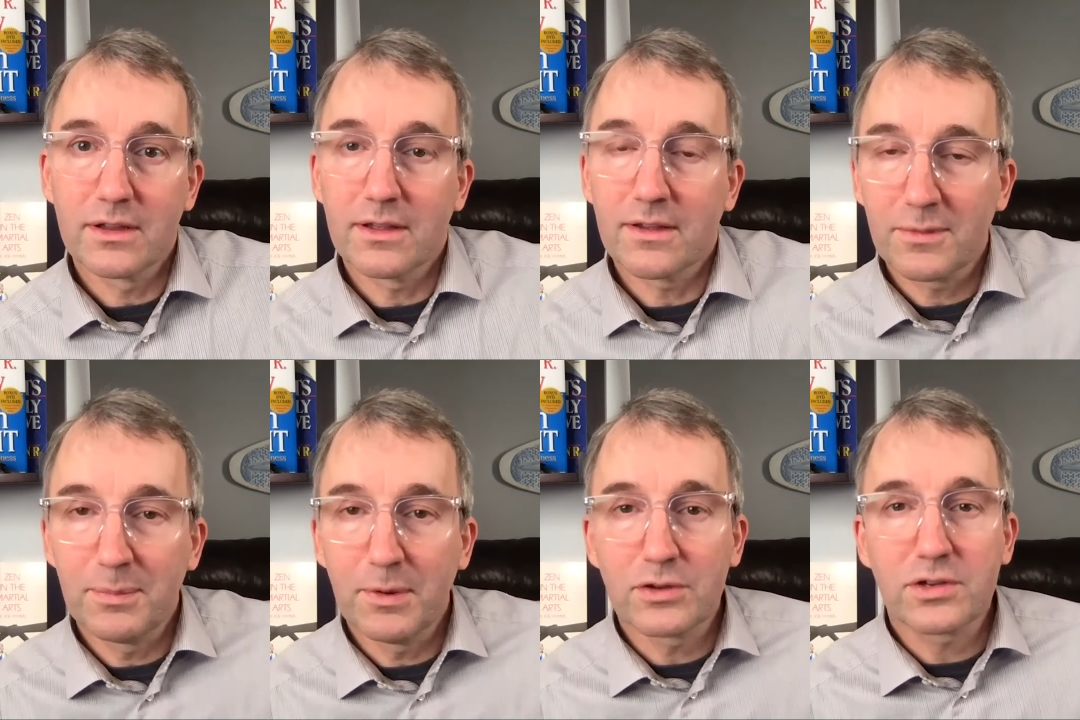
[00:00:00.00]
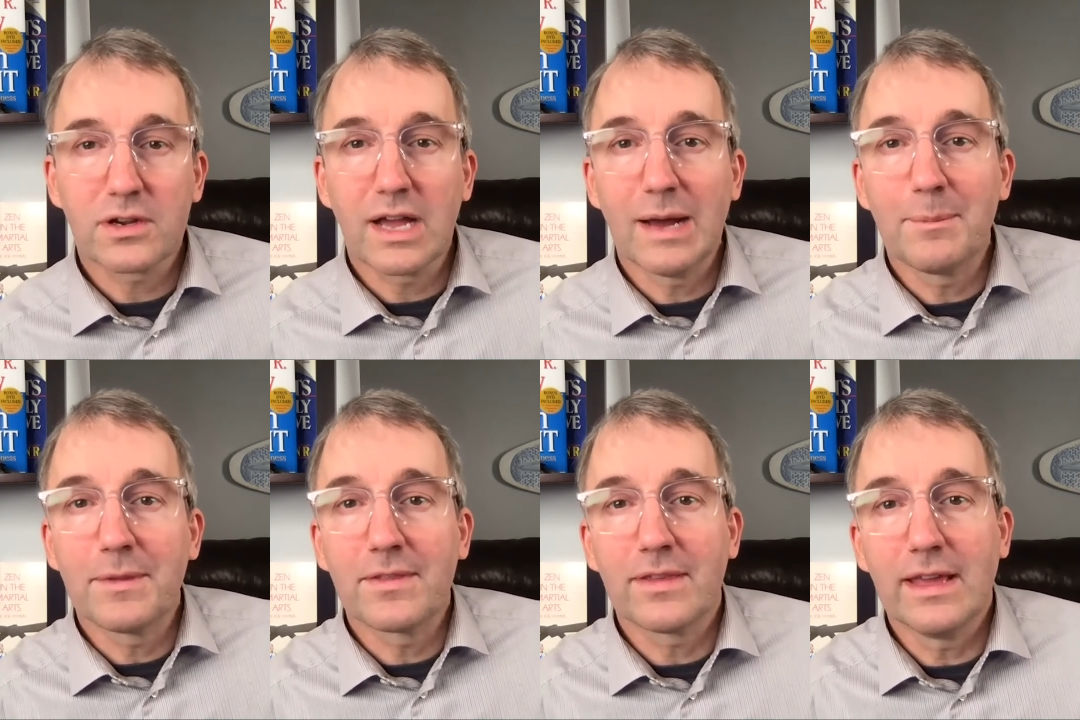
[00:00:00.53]
Exposure
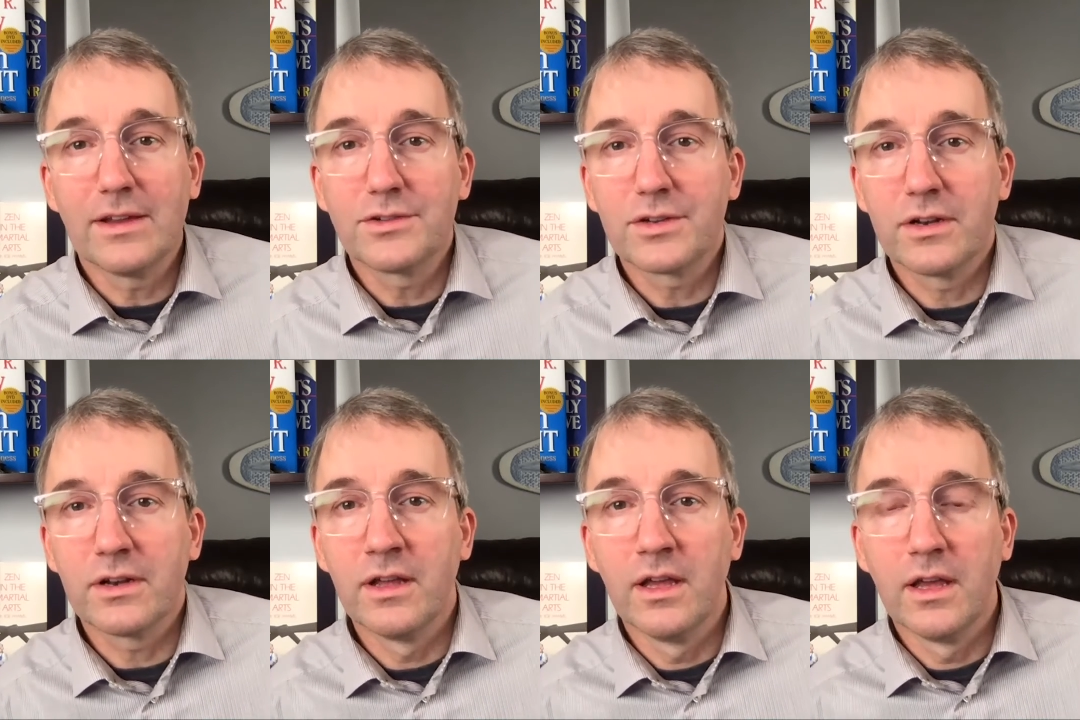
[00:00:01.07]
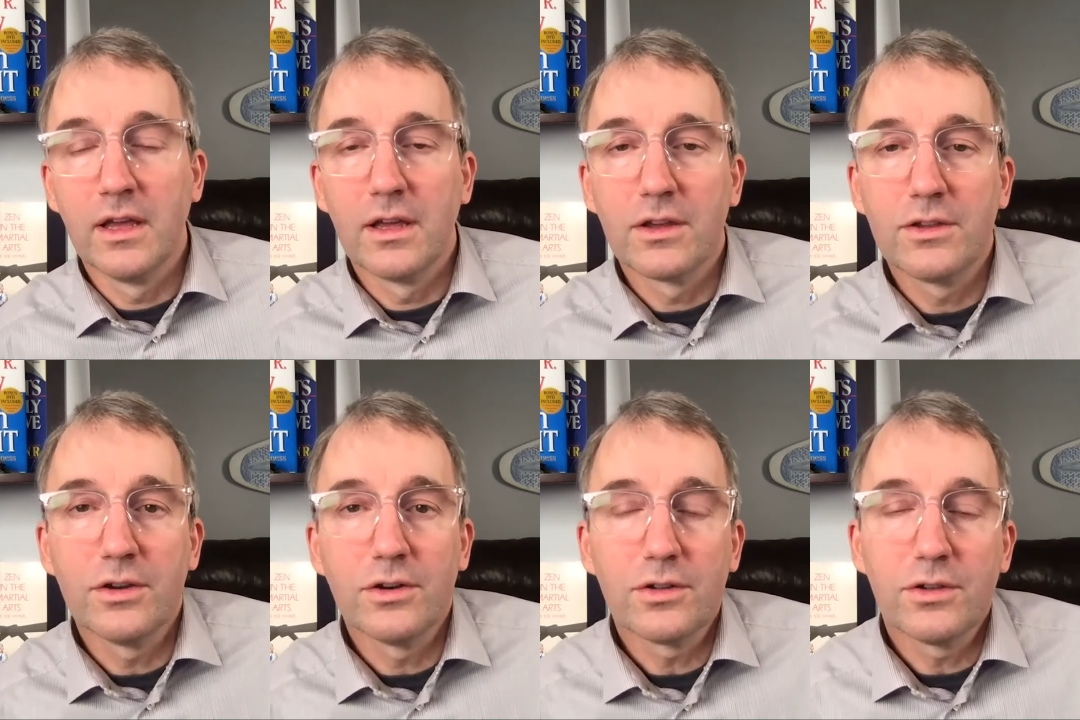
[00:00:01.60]
compensation,
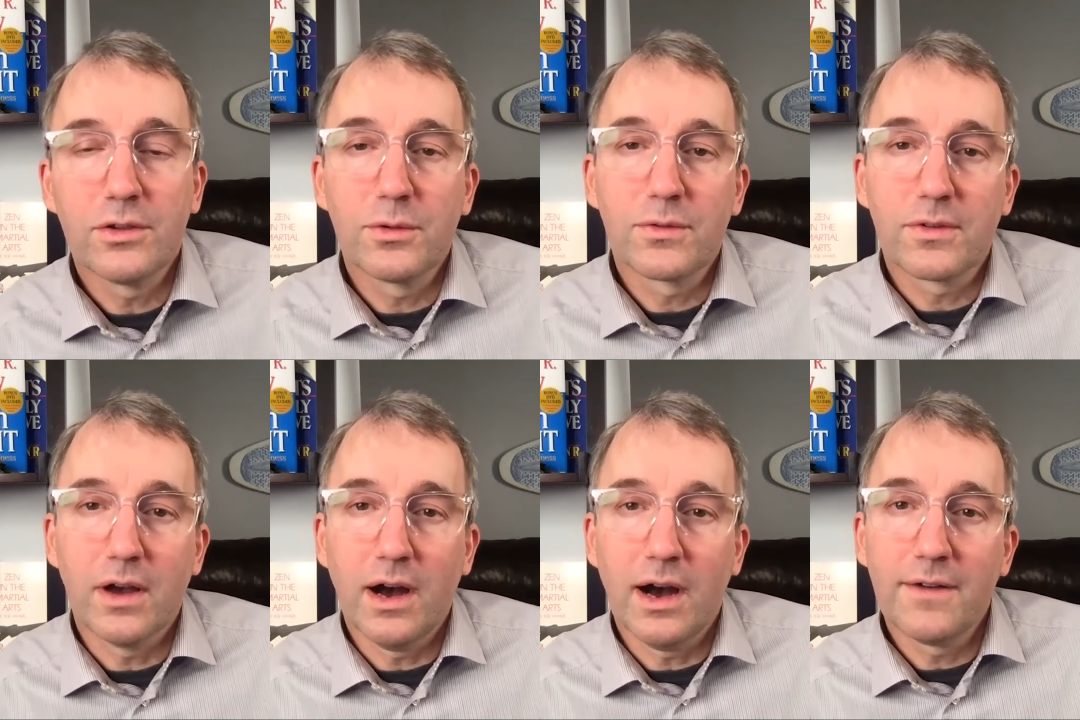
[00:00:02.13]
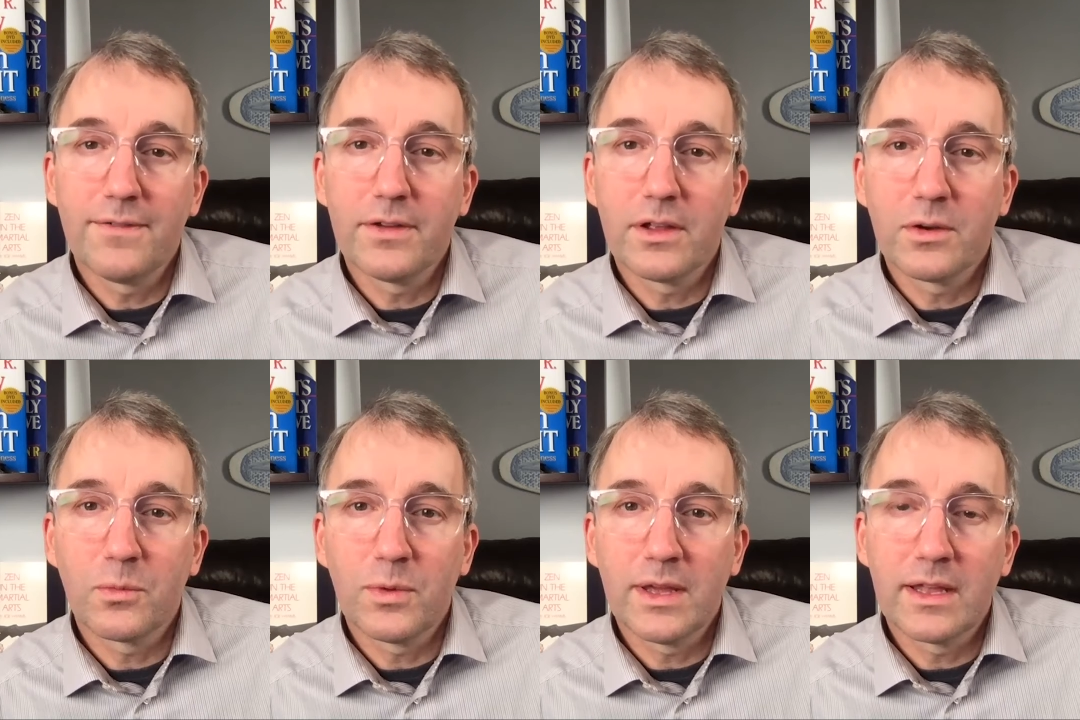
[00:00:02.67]
you'll use
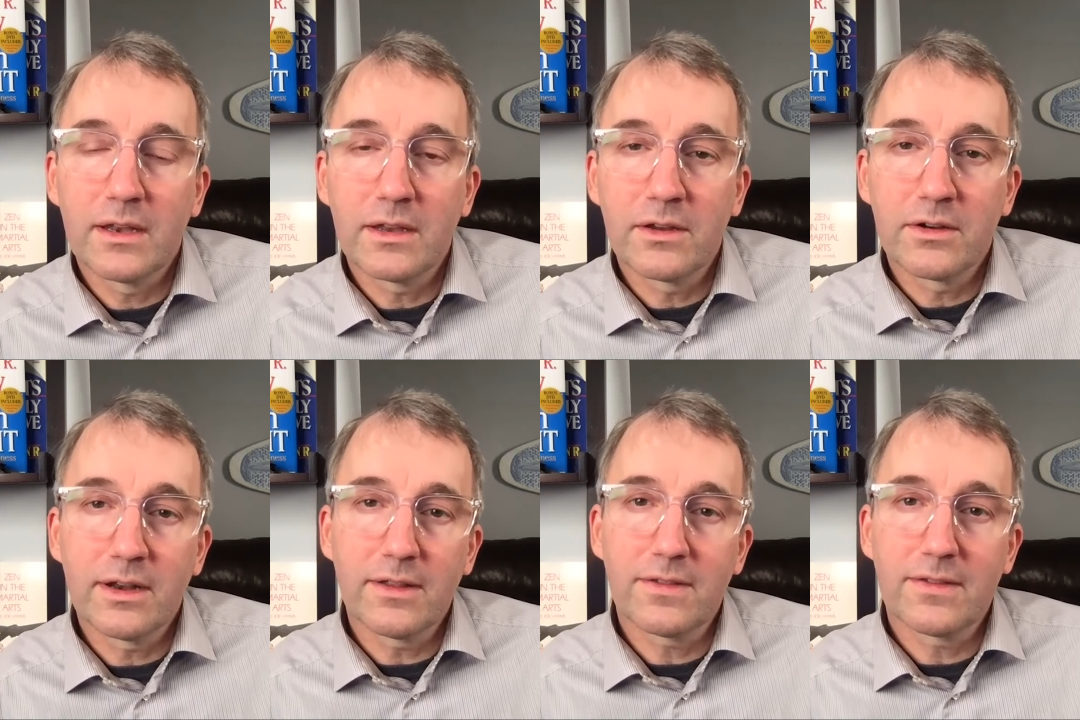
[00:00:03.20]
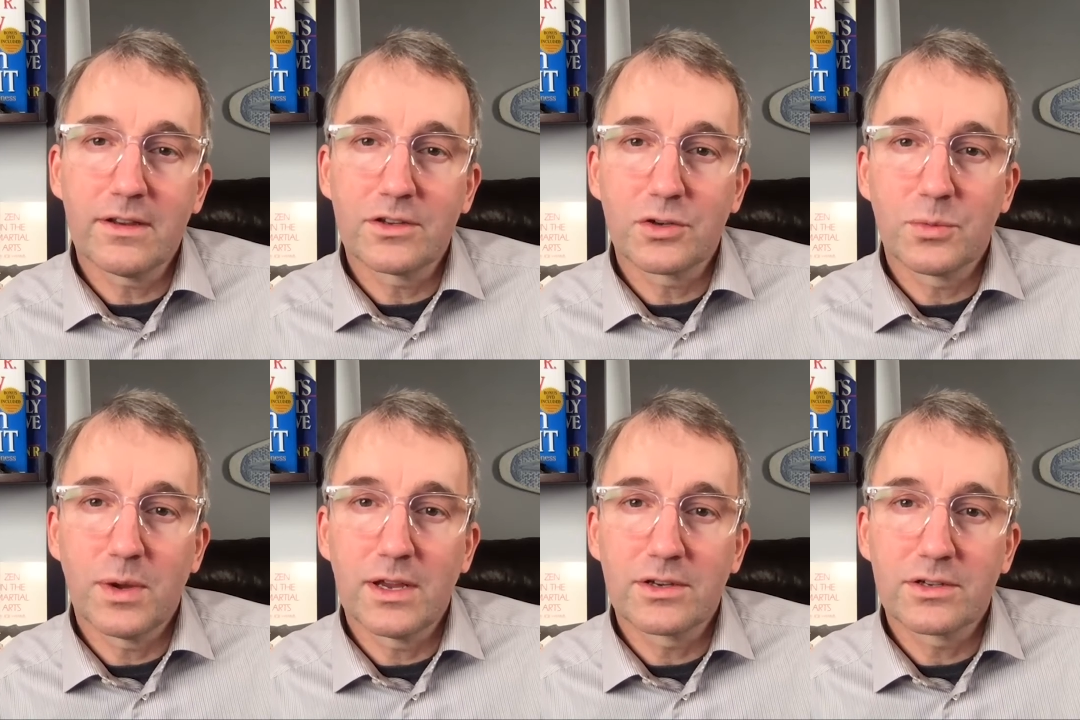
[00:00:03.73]
often when you're in a
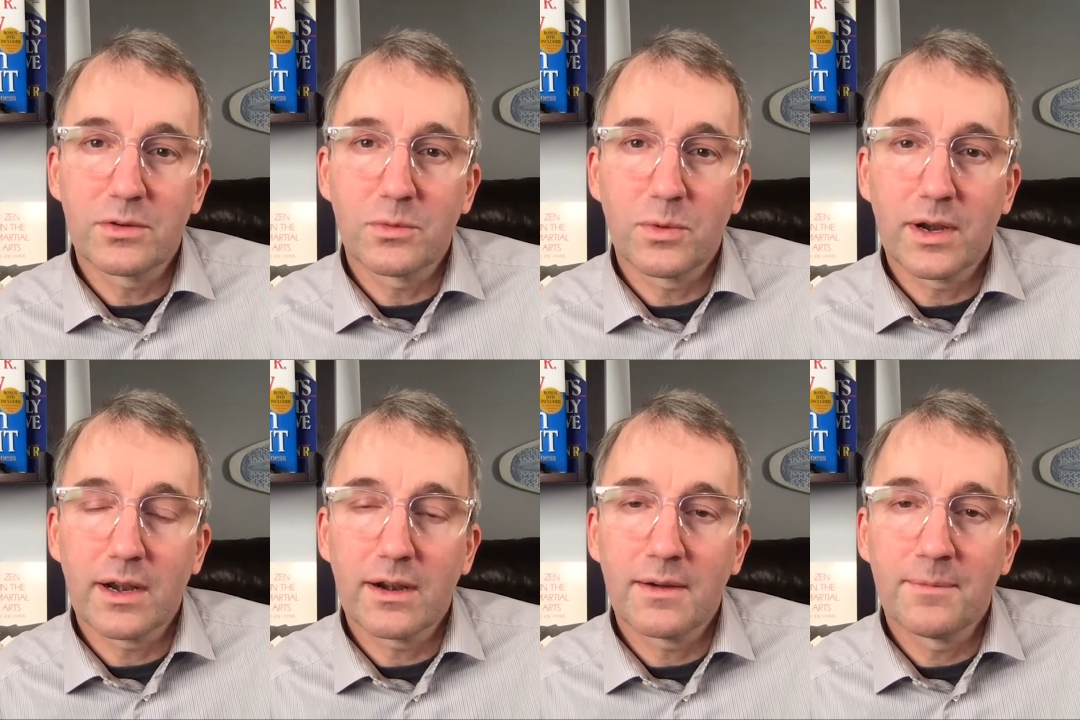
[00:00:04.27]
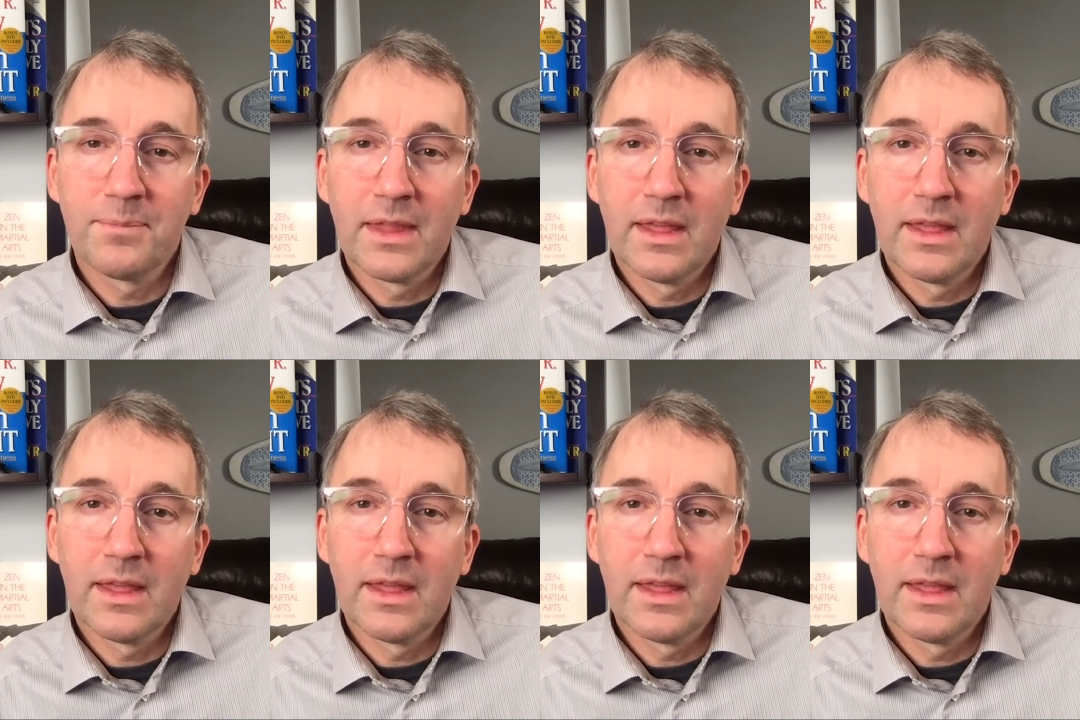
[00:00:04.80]
situation where